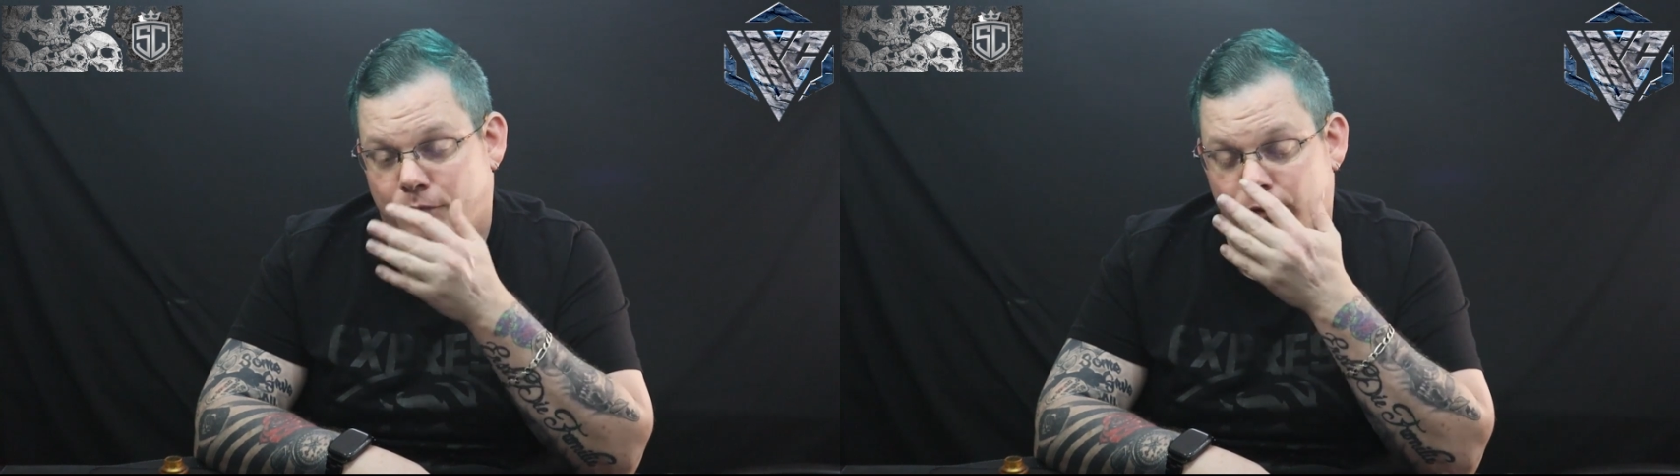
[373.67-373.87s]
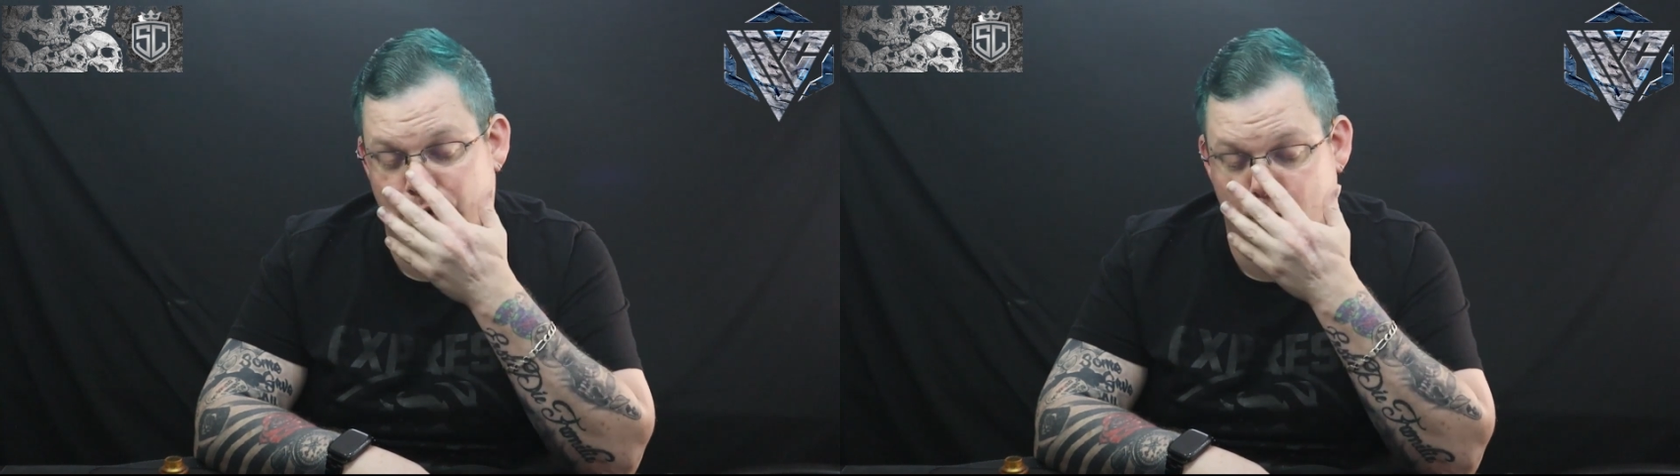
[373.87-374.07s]

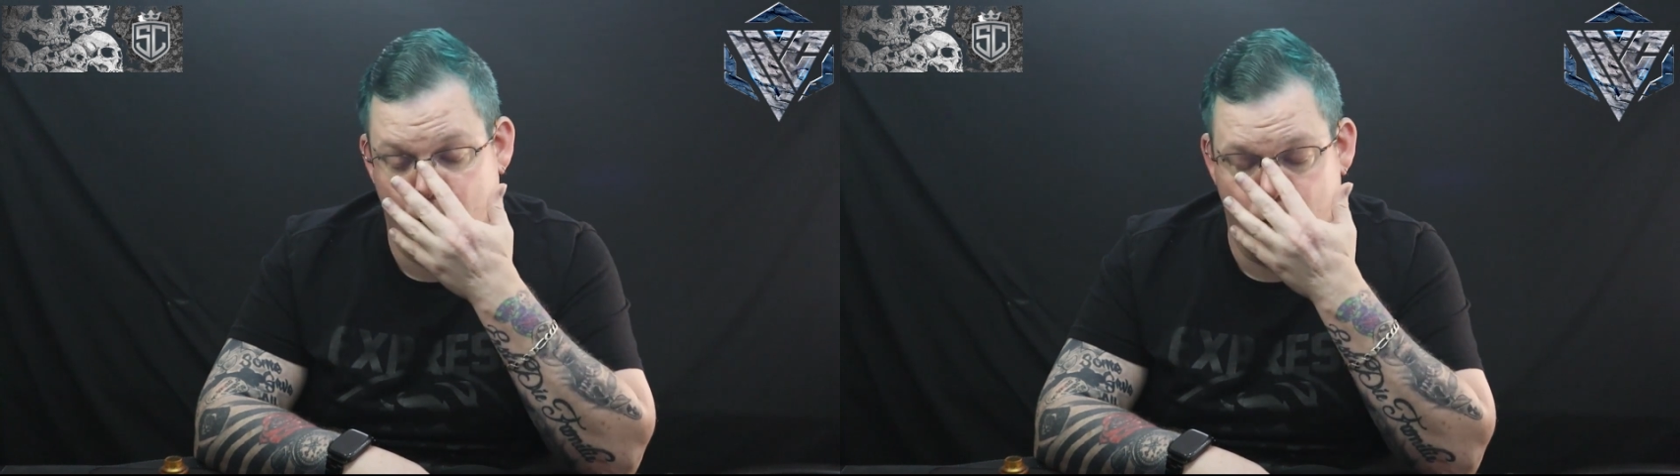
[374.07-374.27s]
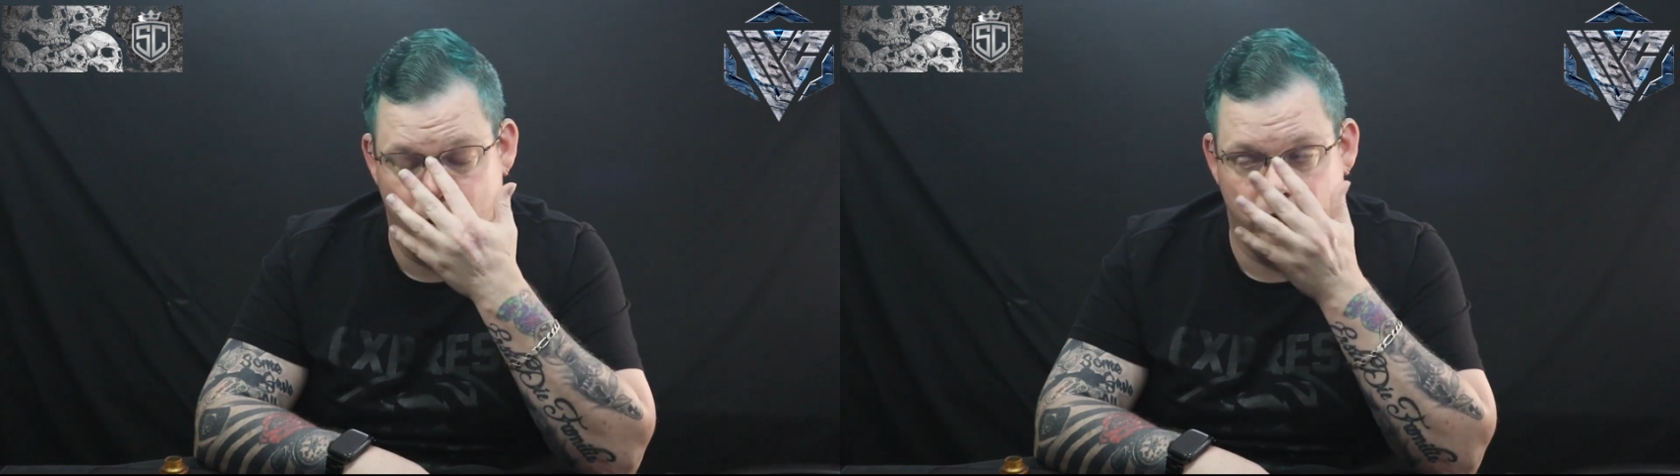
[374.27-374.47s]

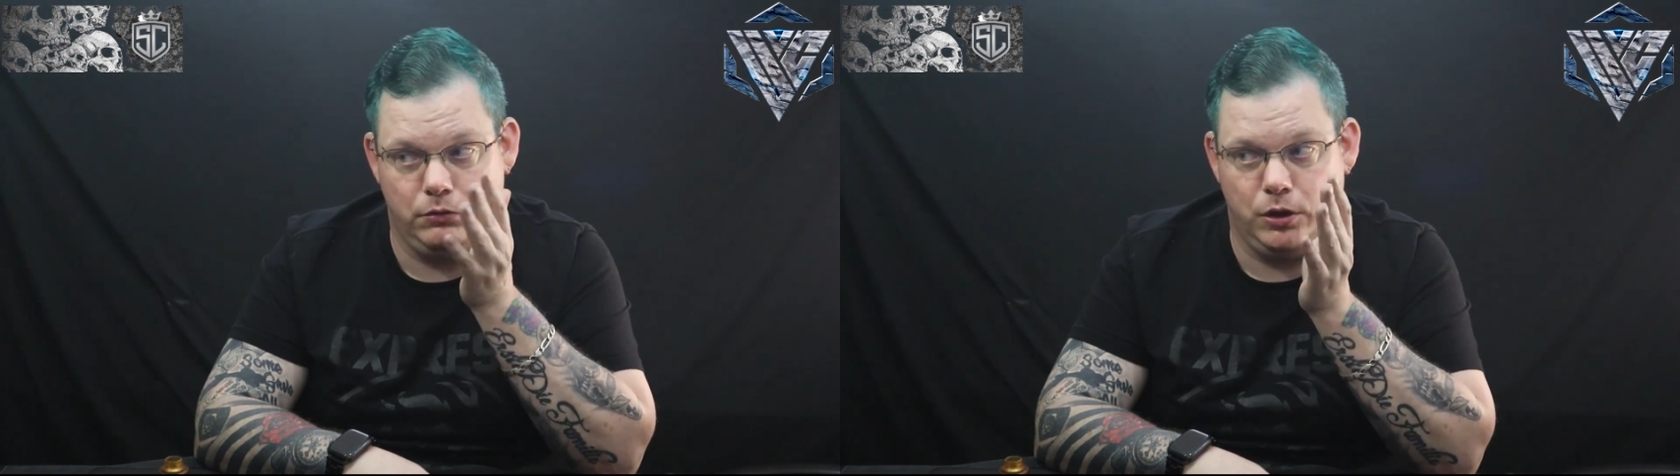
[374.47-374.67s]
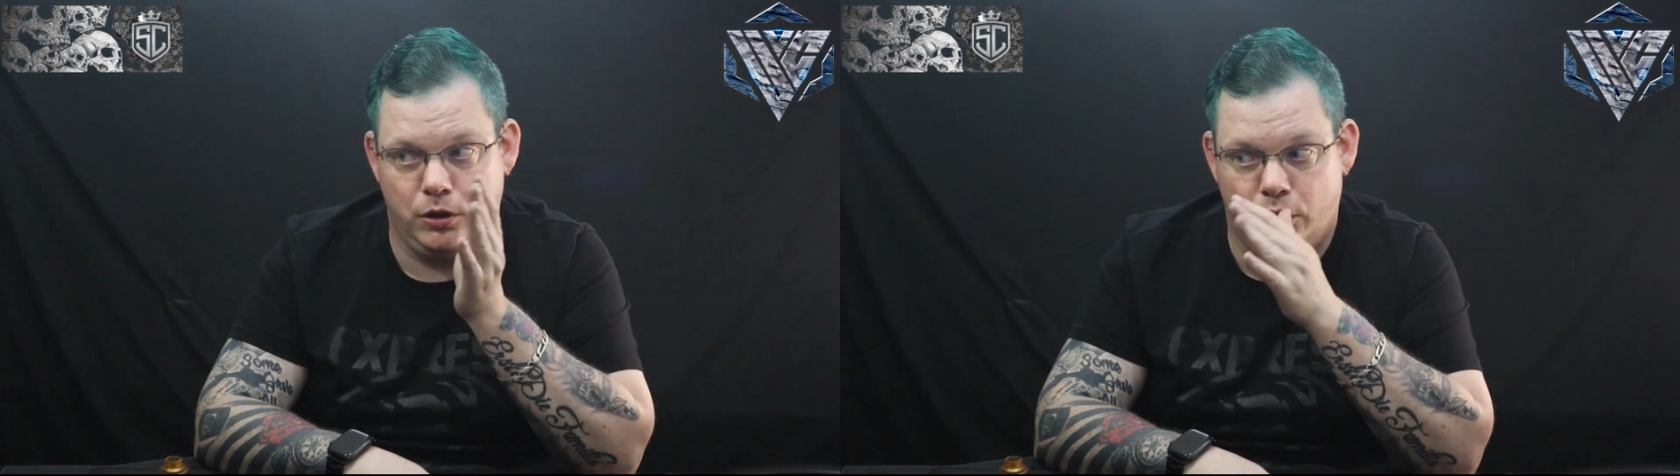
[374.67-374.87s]
review
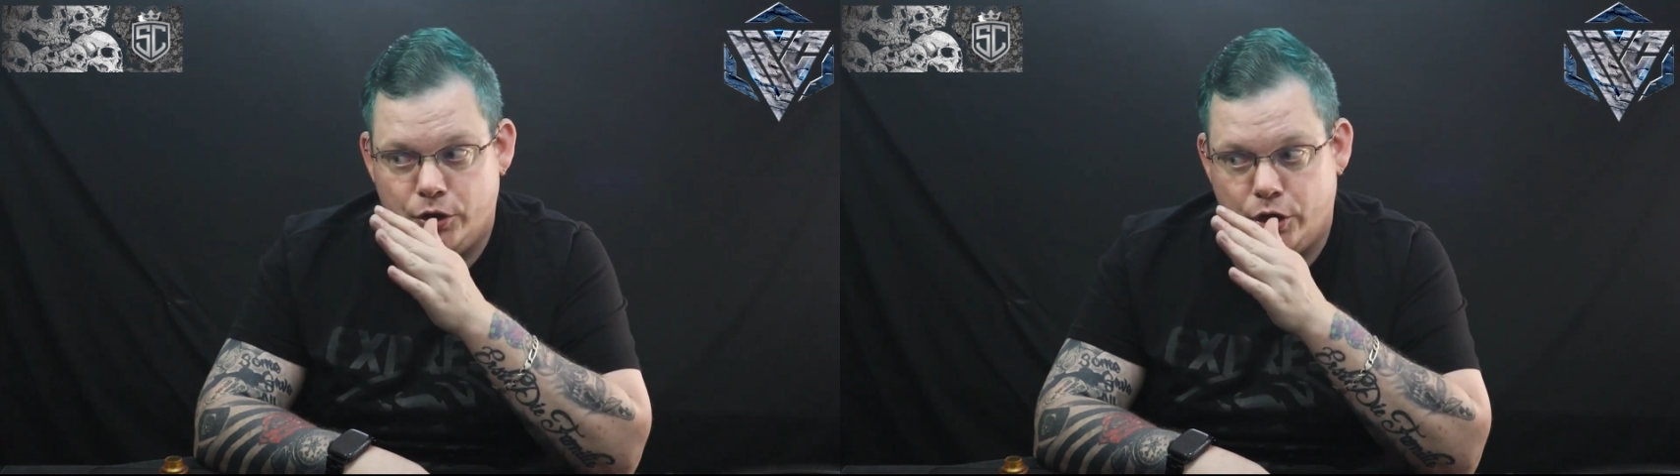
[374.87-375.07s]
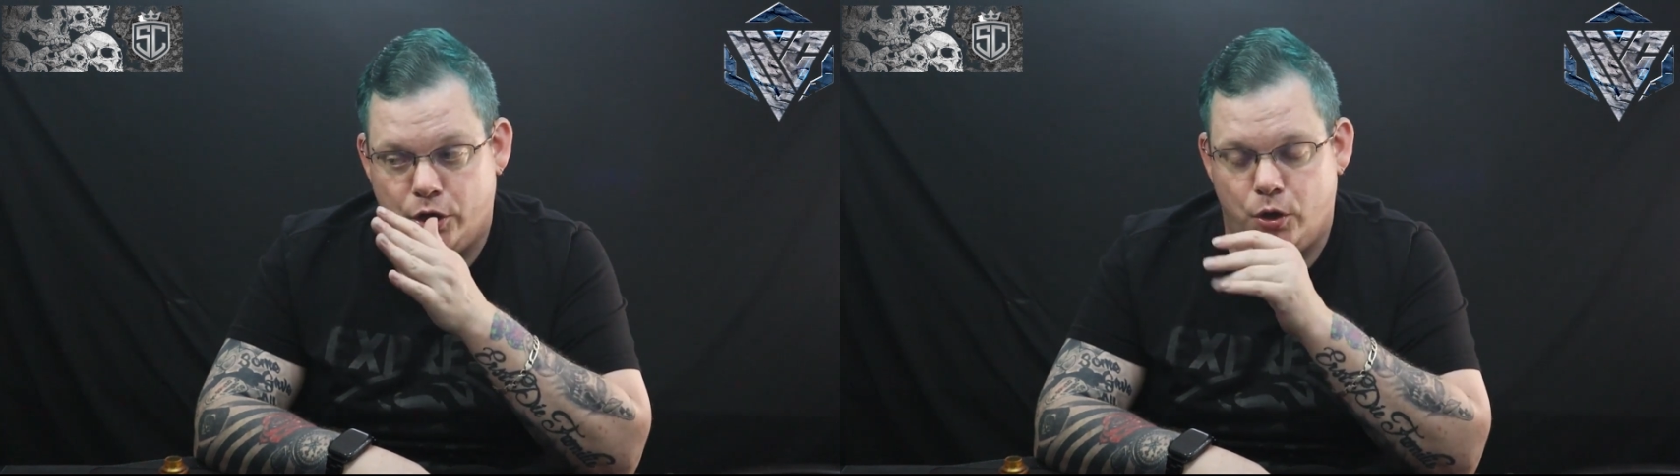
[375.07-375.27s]
long
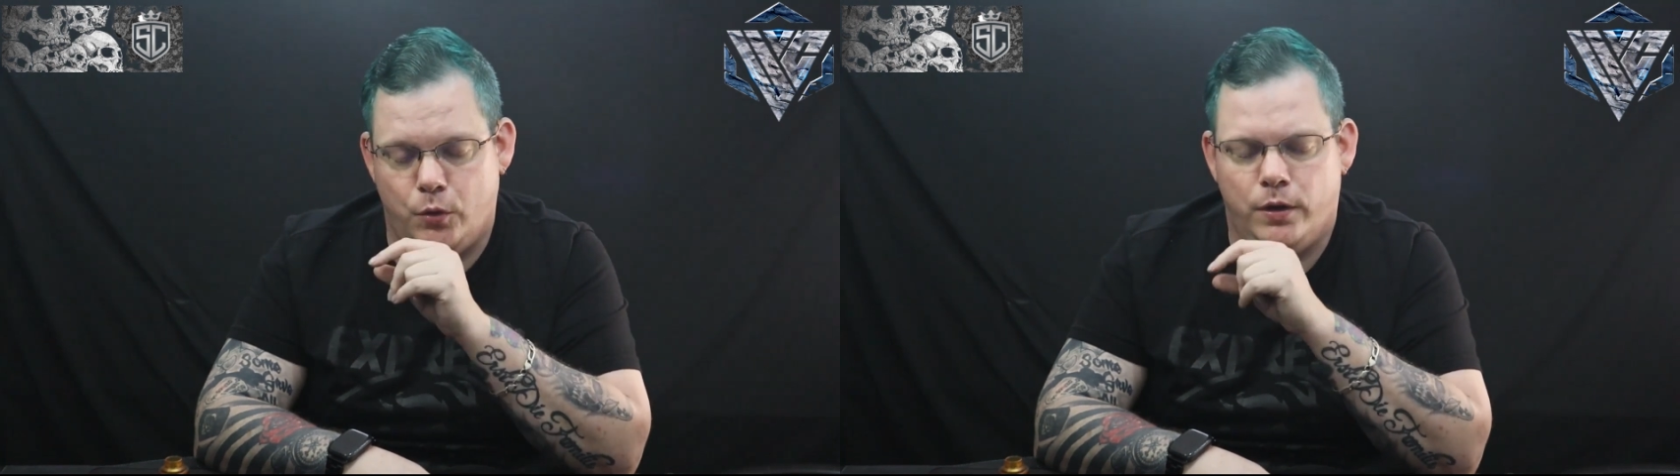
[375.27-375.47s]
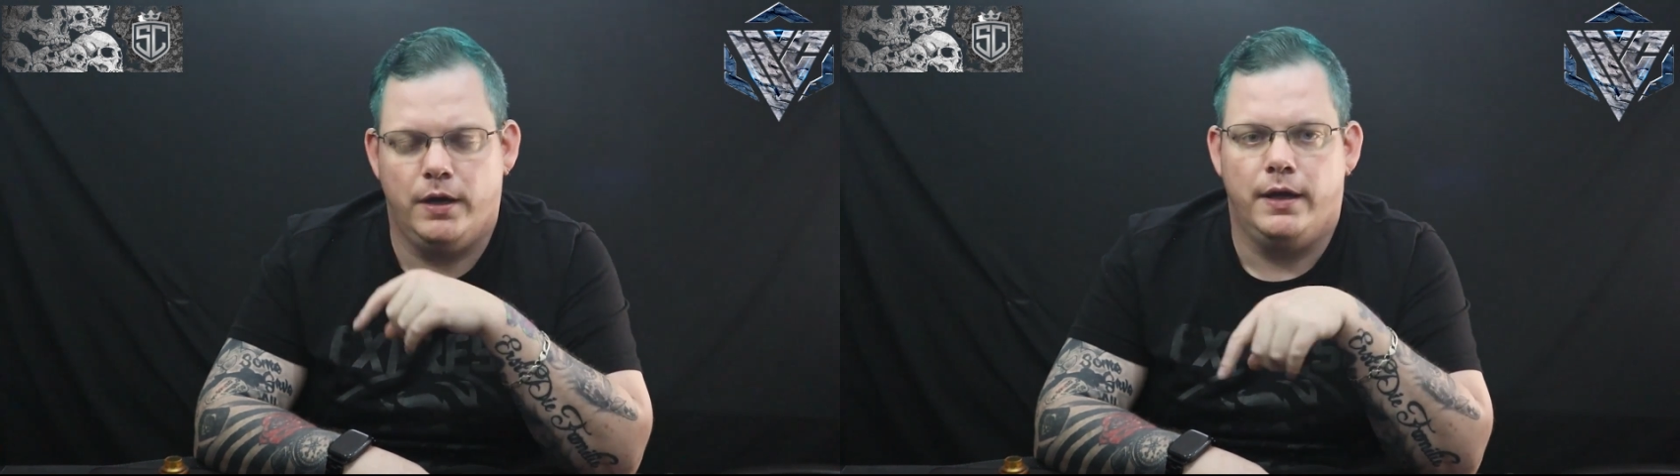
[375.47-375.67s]
ago,